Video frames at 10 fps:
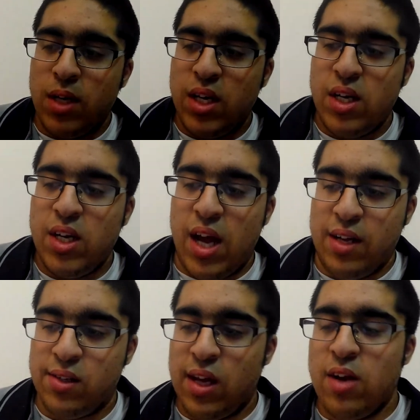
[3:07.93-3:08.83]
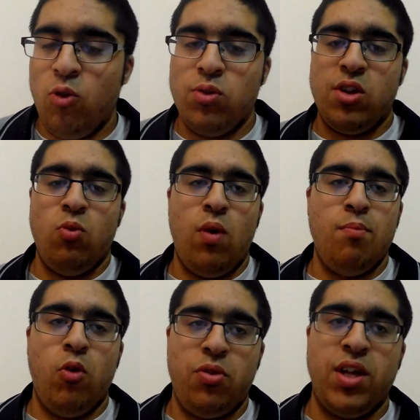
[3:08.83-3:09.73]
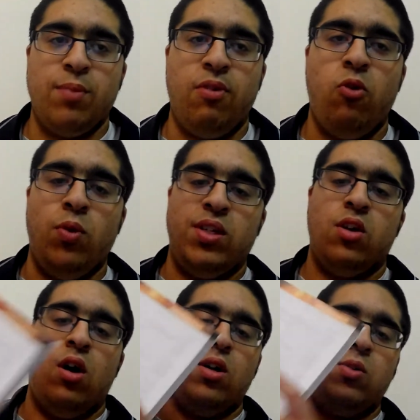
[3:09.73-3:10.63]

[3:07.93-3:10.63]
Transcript: Yes, and also one more thing before we start as